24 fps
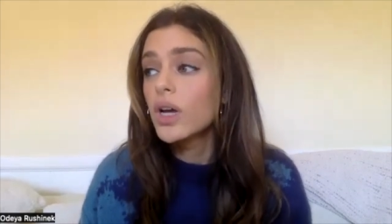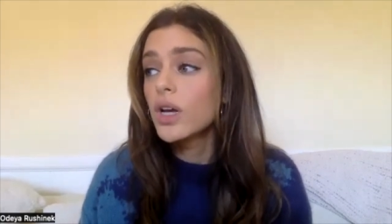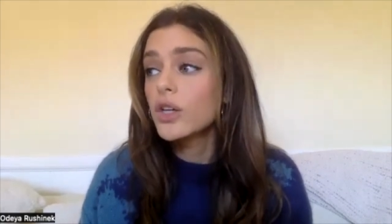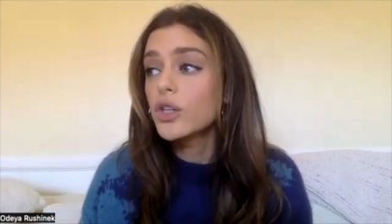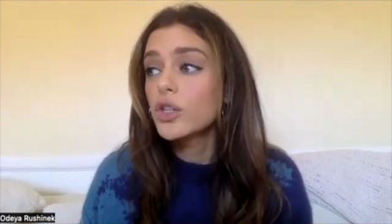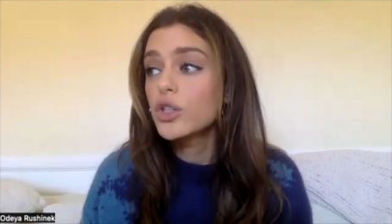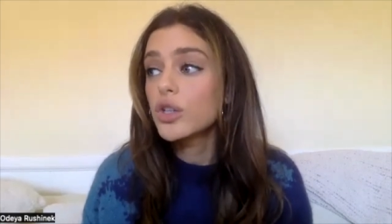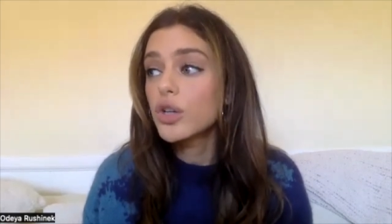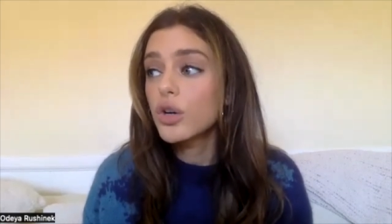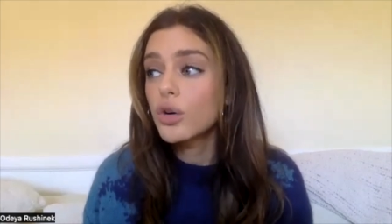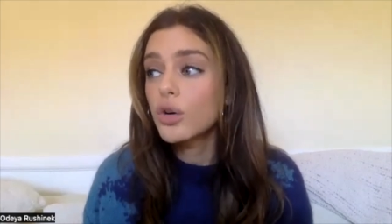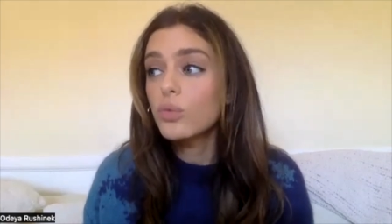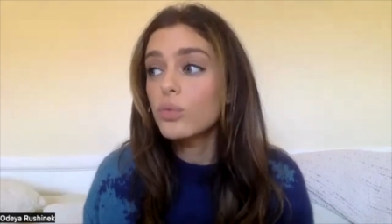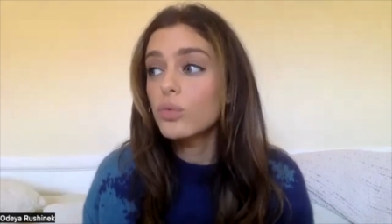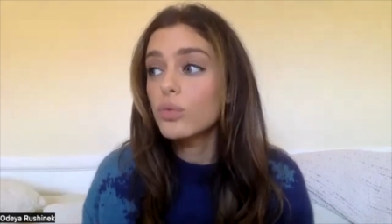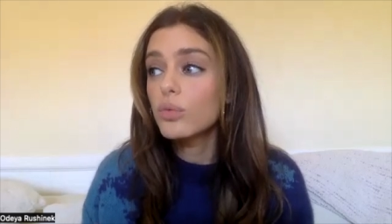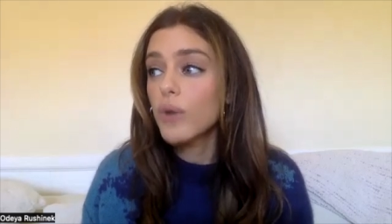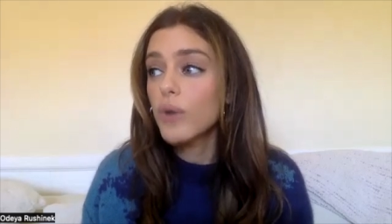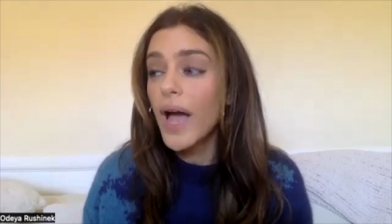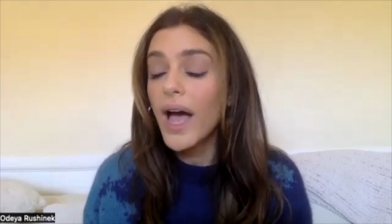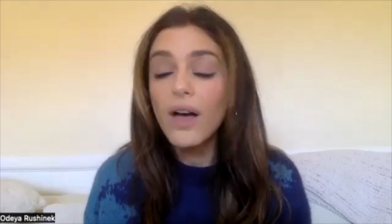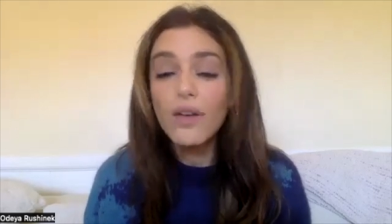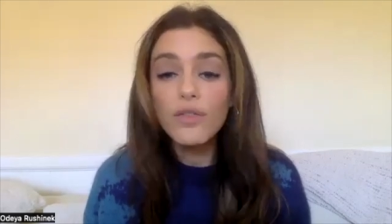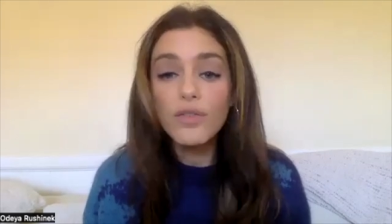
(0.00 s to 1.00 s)
you know,
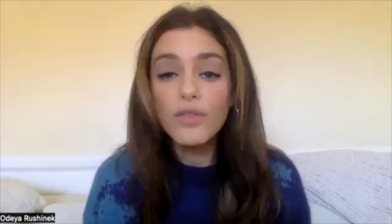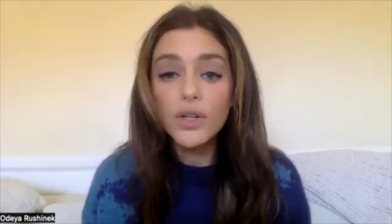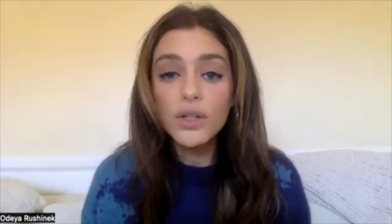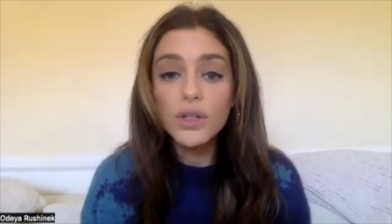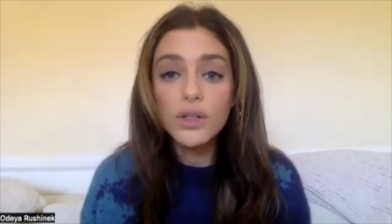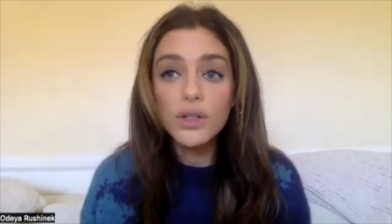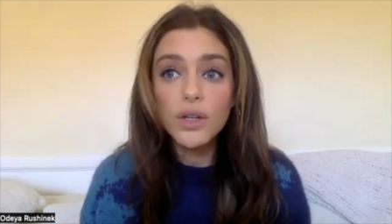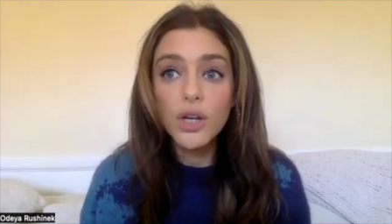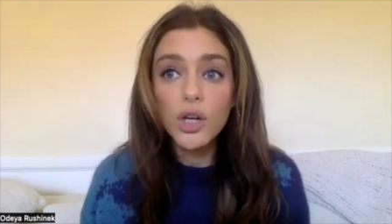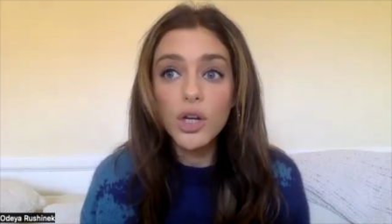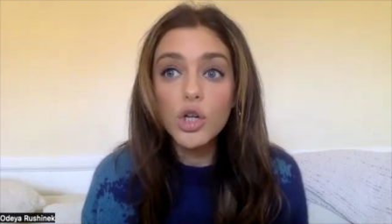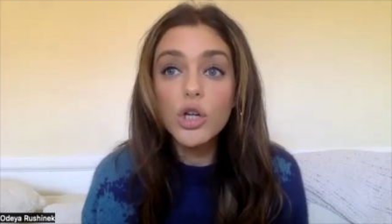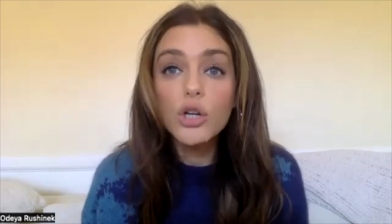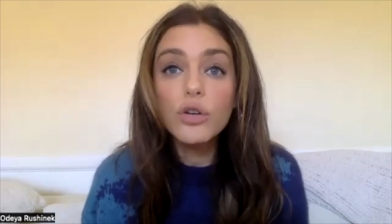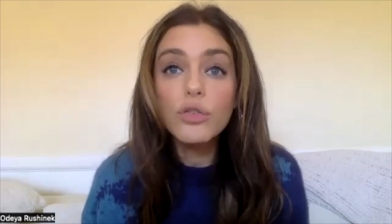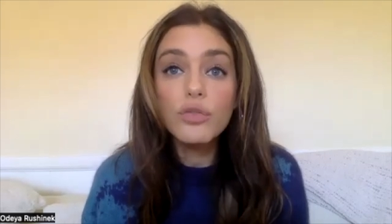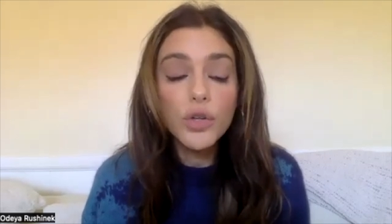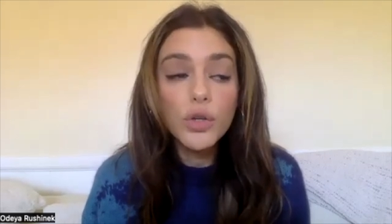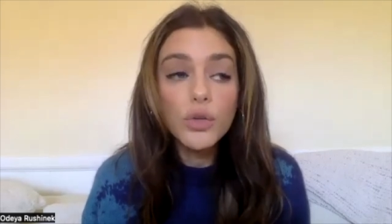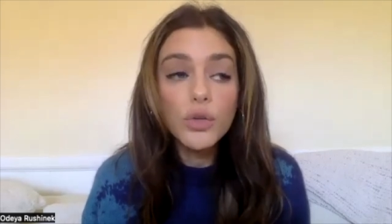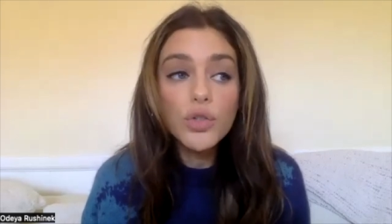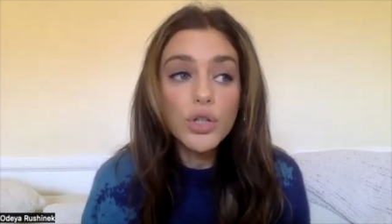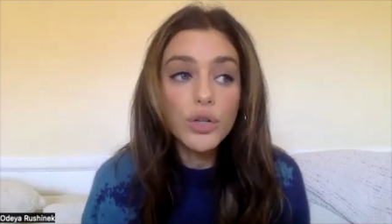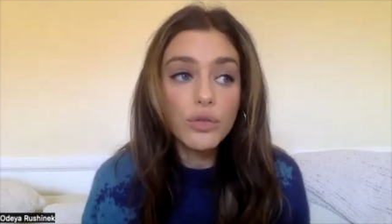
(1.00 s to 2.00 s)
have a, a good
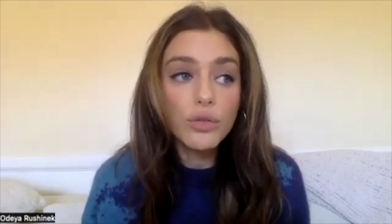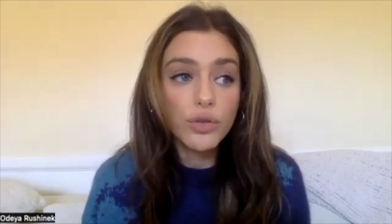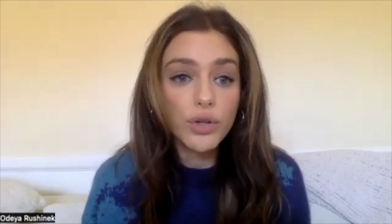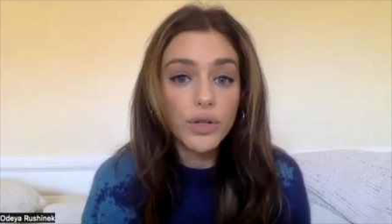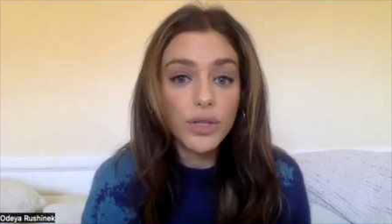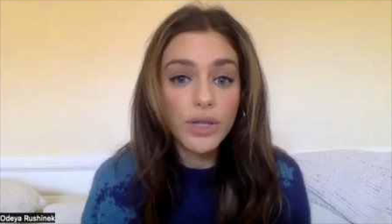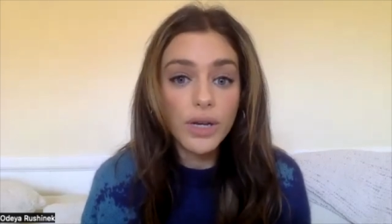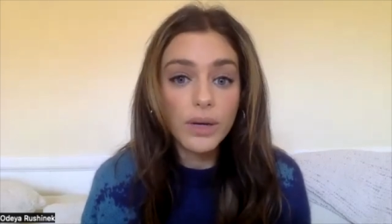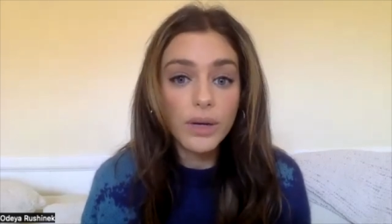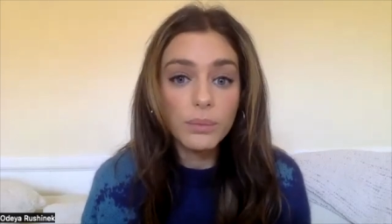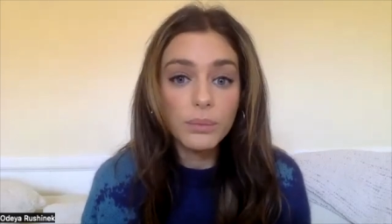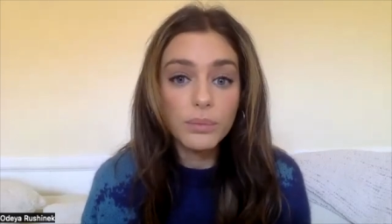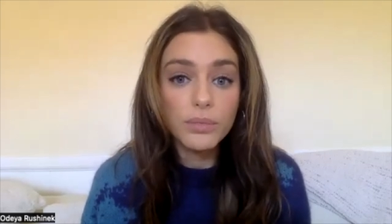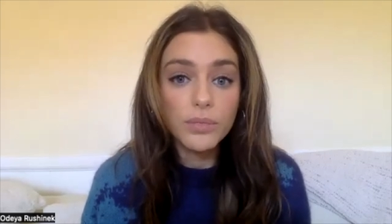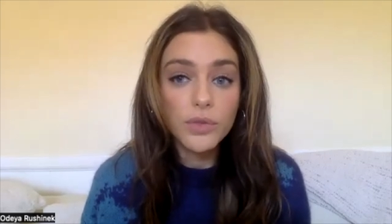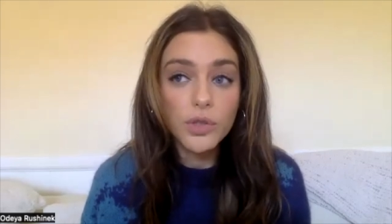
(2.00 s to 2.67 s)
future for them.